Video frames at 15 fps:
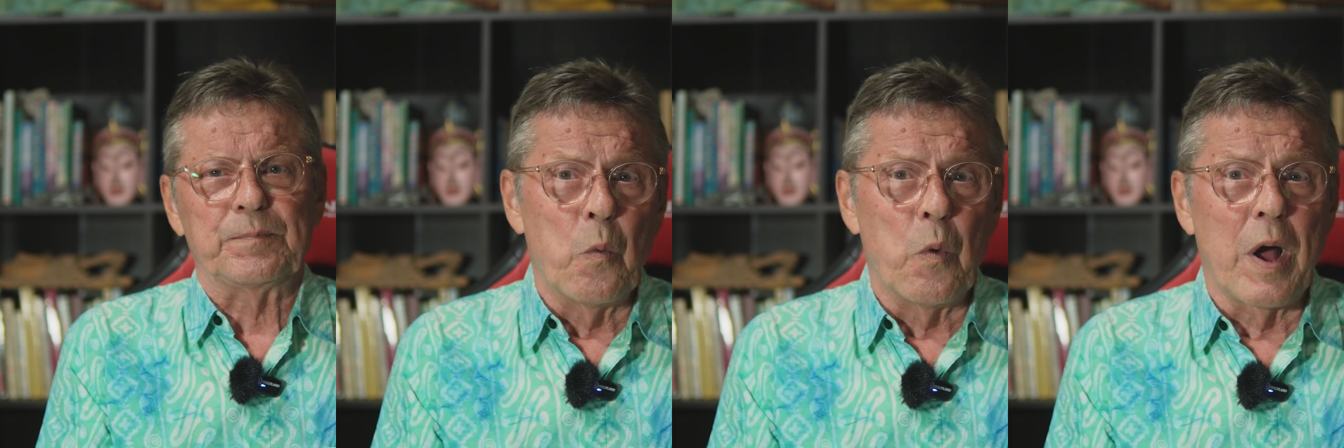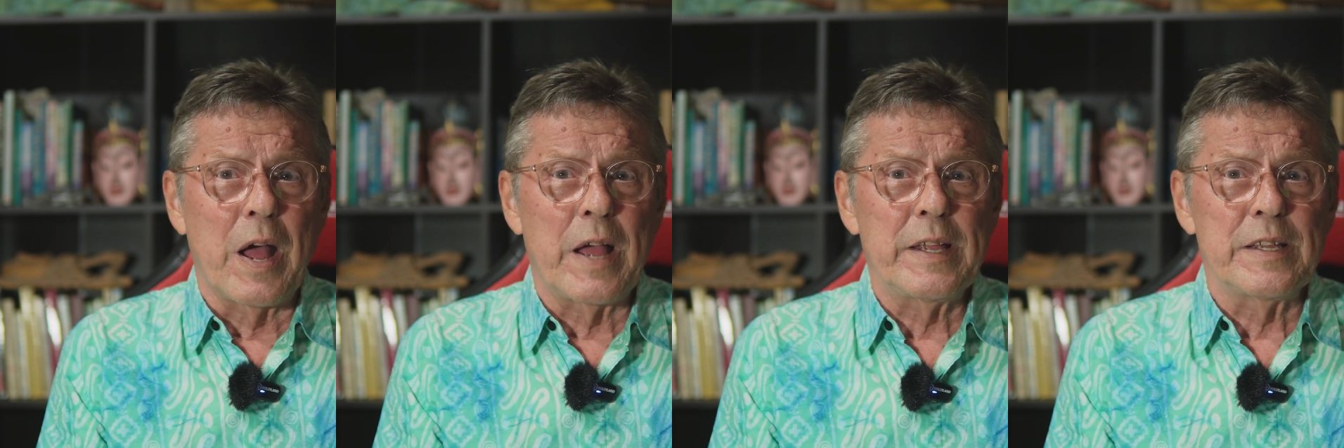
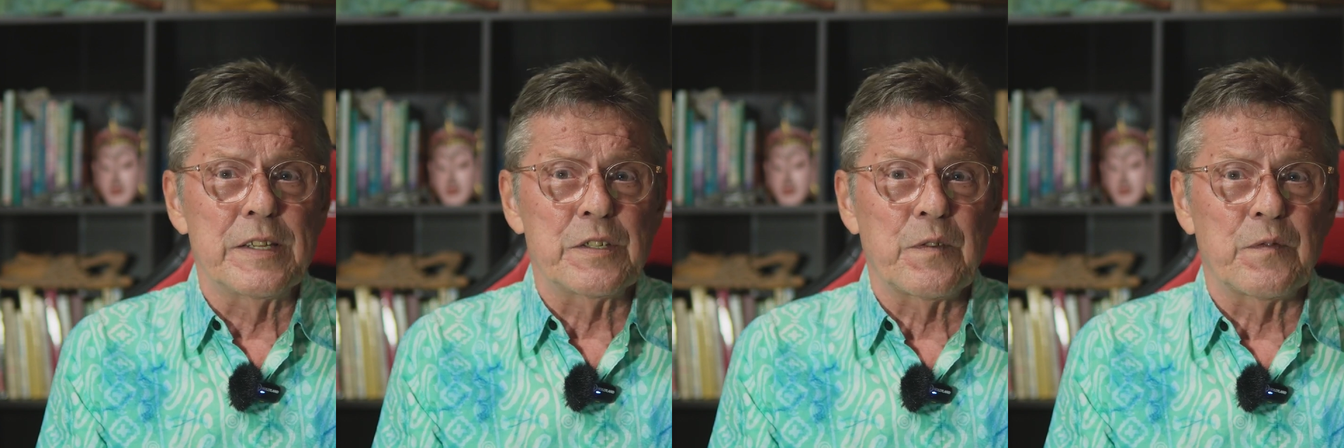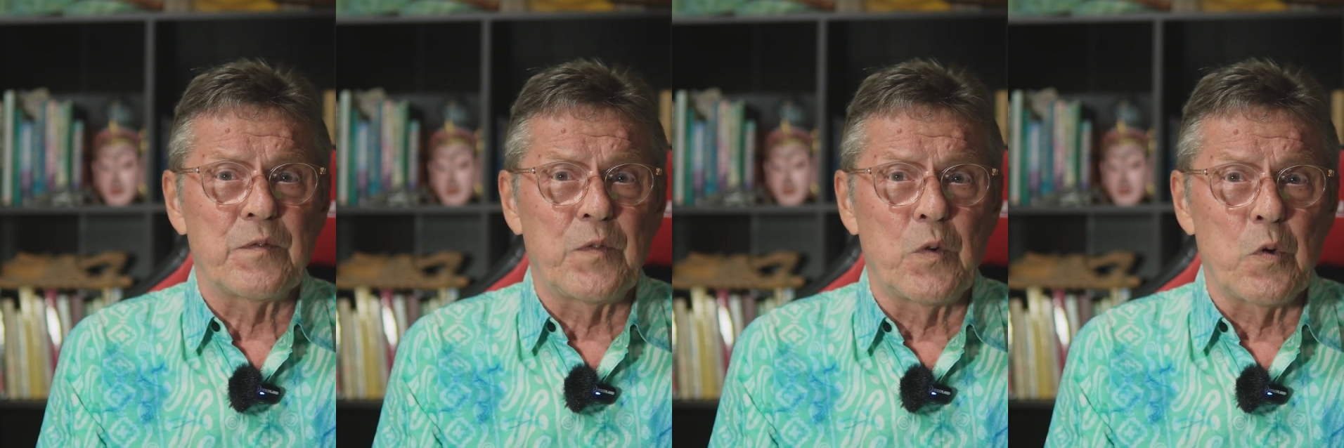Why is
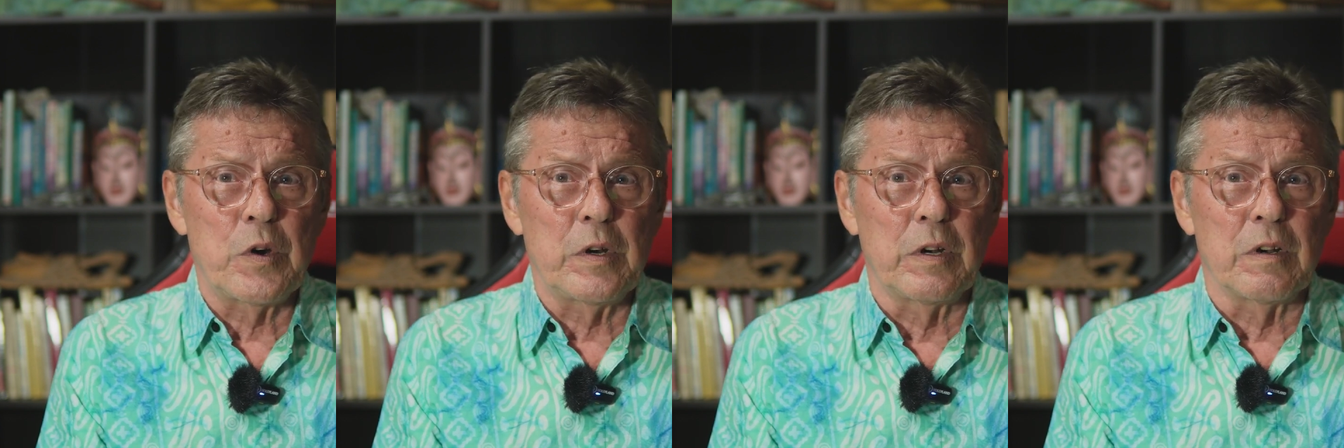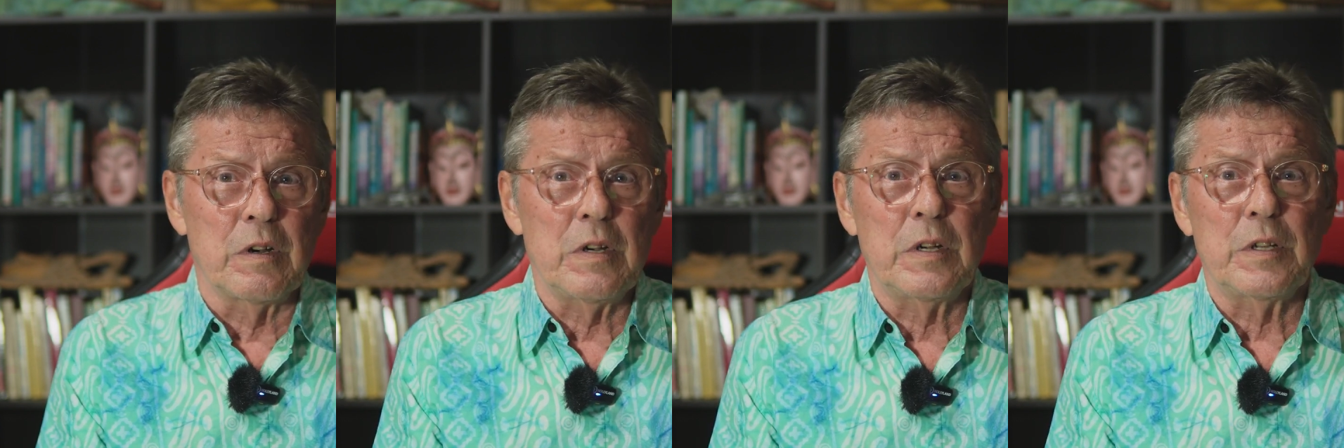a
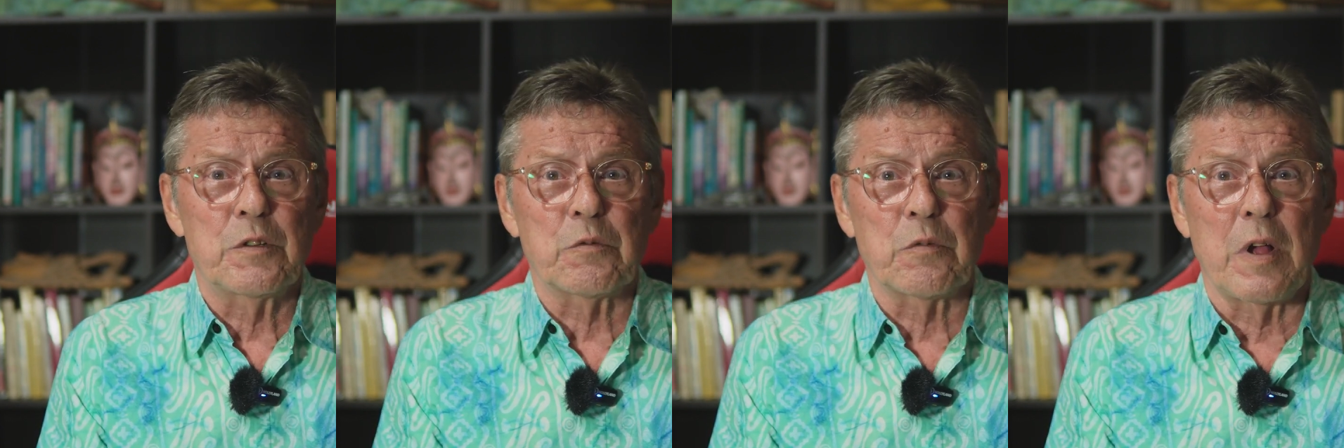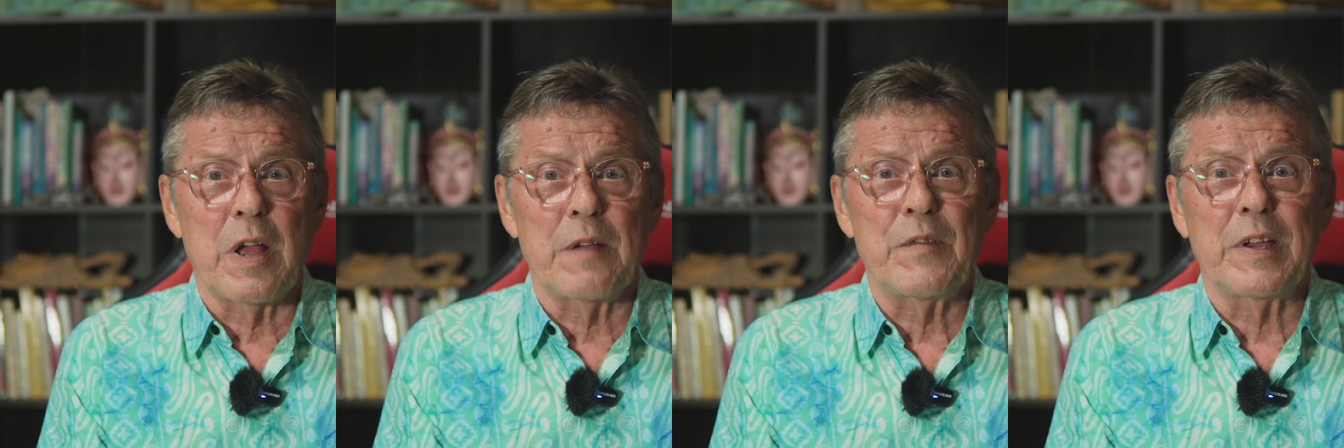foreigner
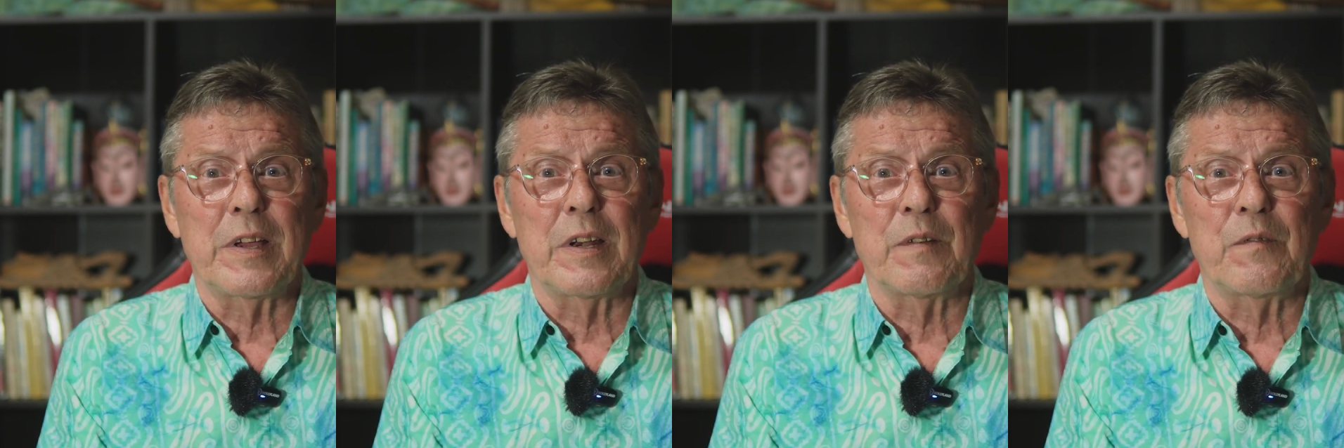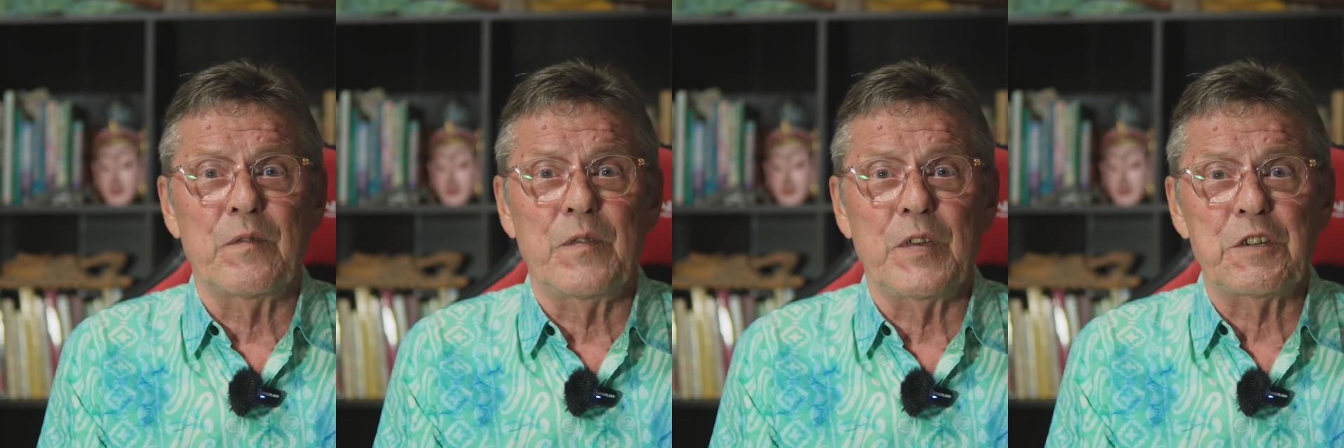driving an
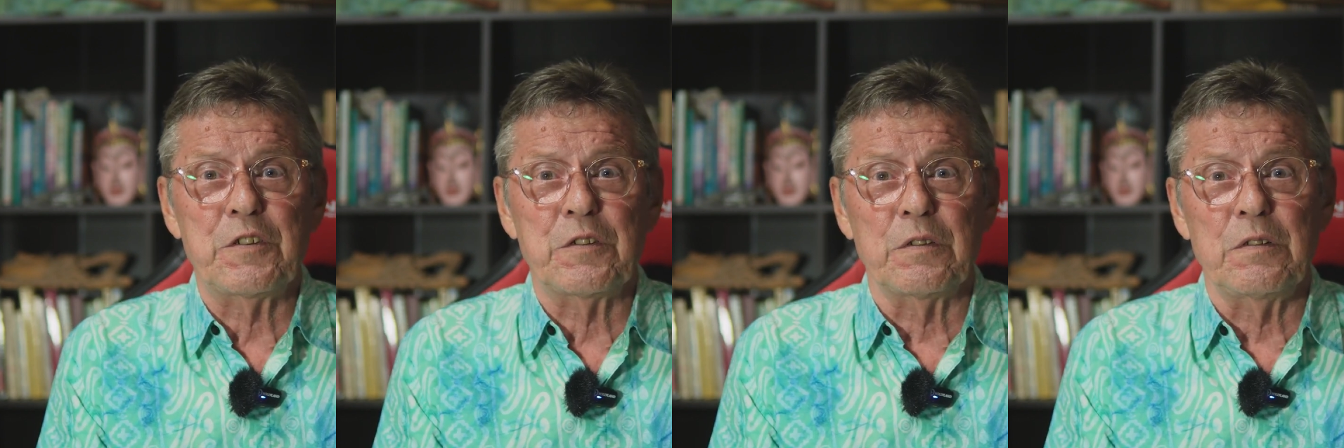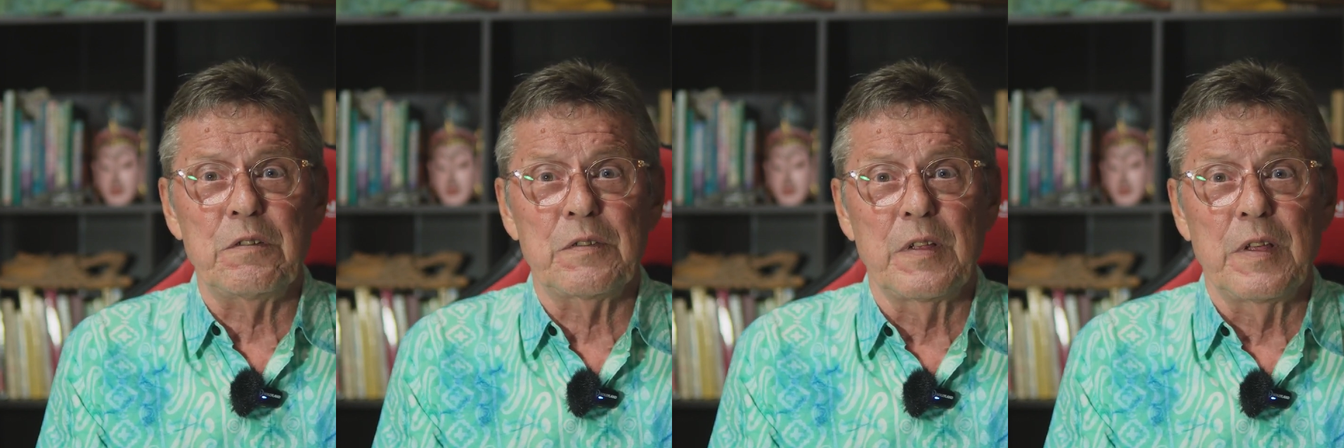
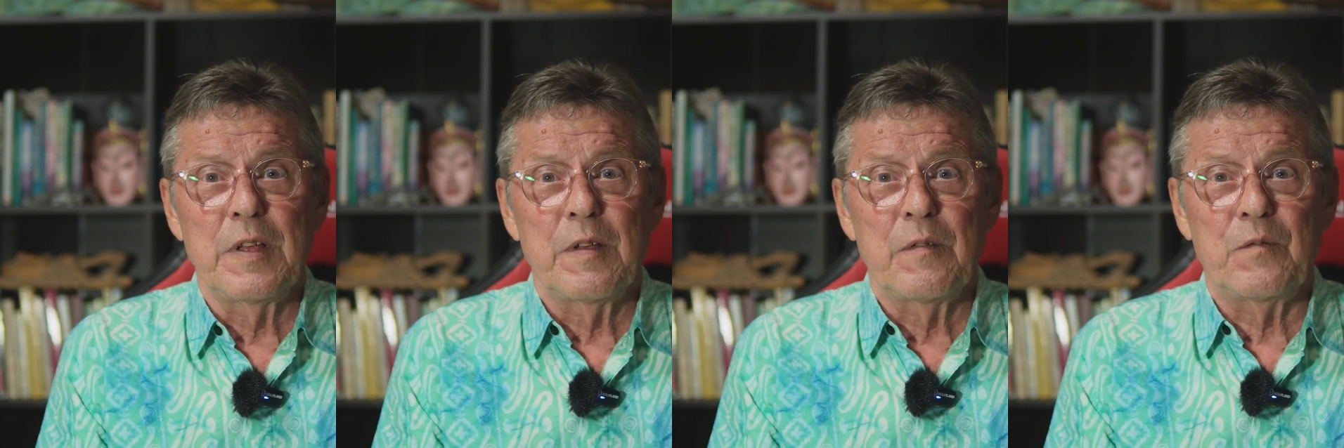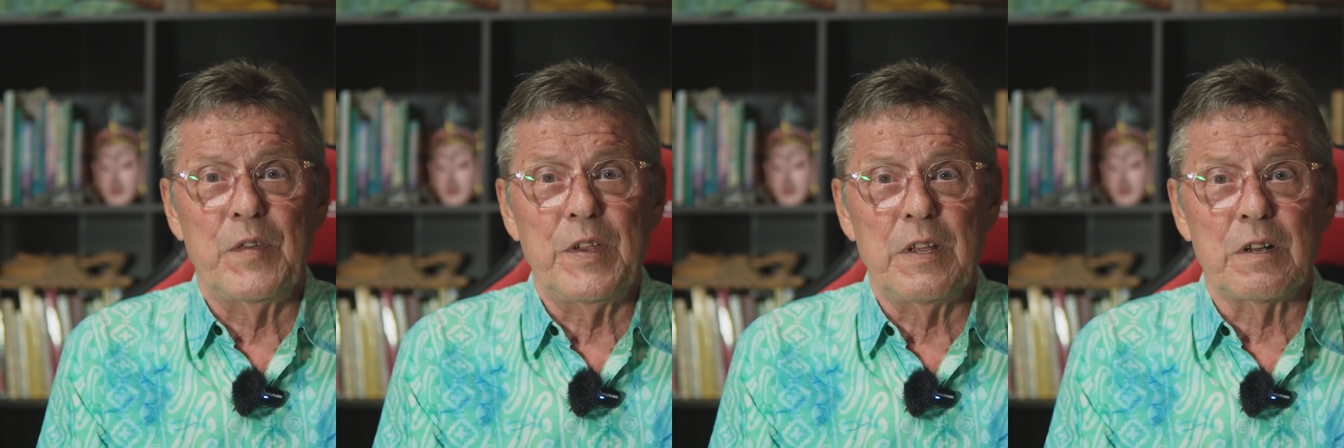official
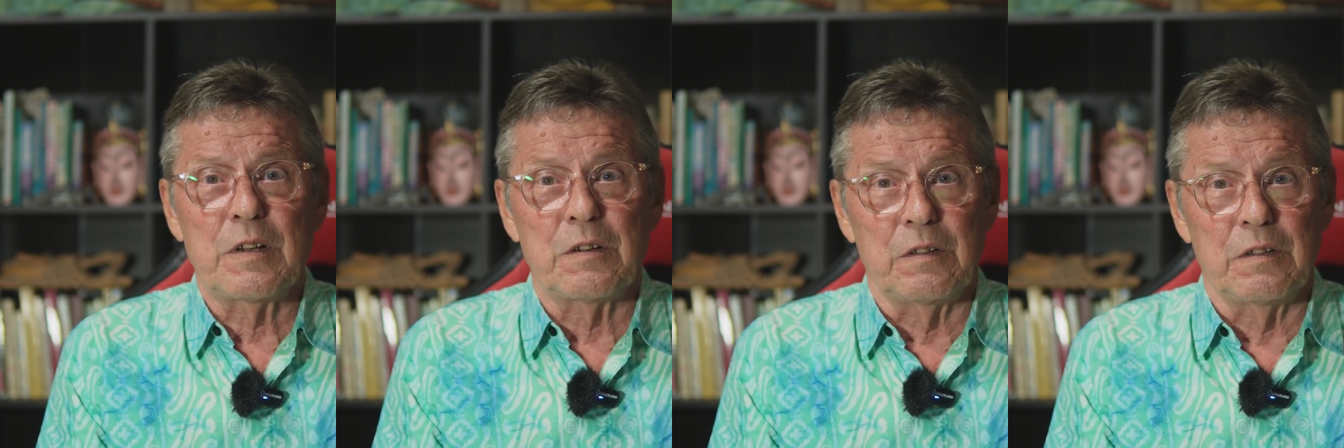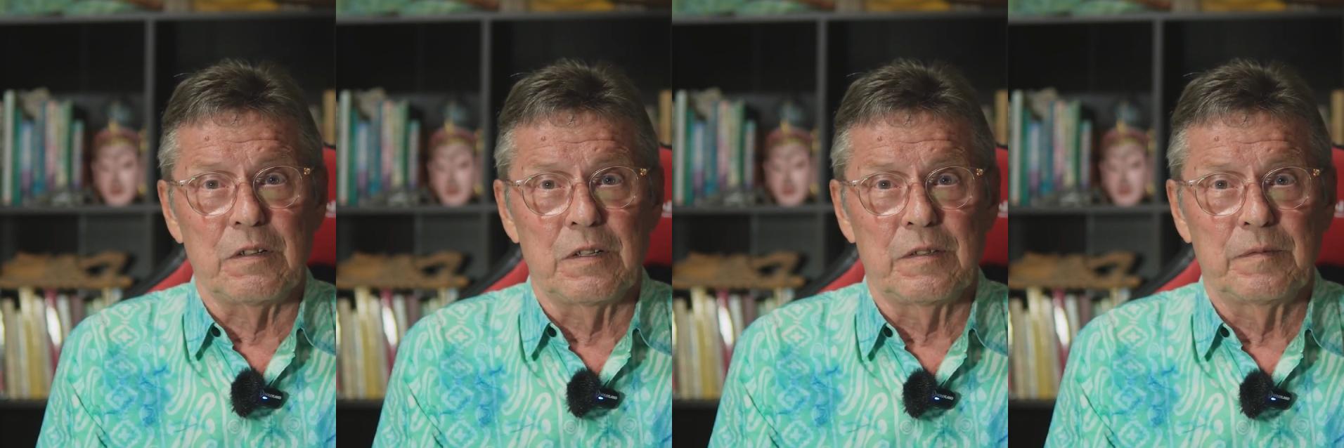
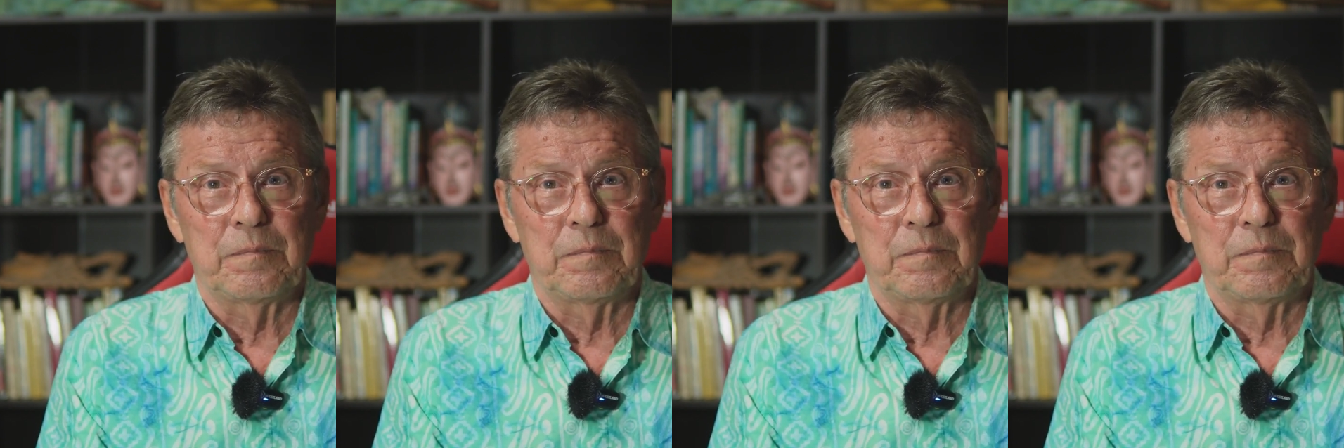vehicle?